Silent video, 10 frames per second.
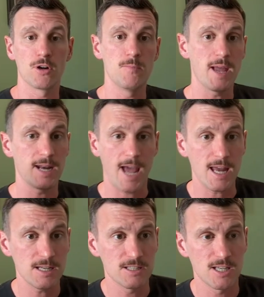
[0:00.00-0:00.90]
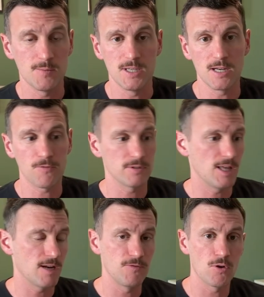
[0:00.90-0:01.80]
in Manhattan, it's going to be different than
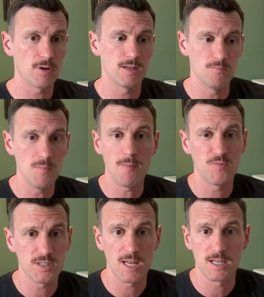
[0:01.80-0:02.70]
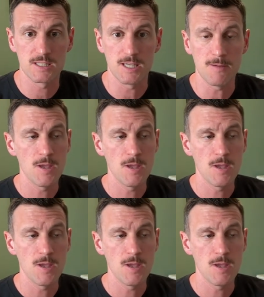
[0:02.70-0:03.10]
if you're in Memphis, Tennessee.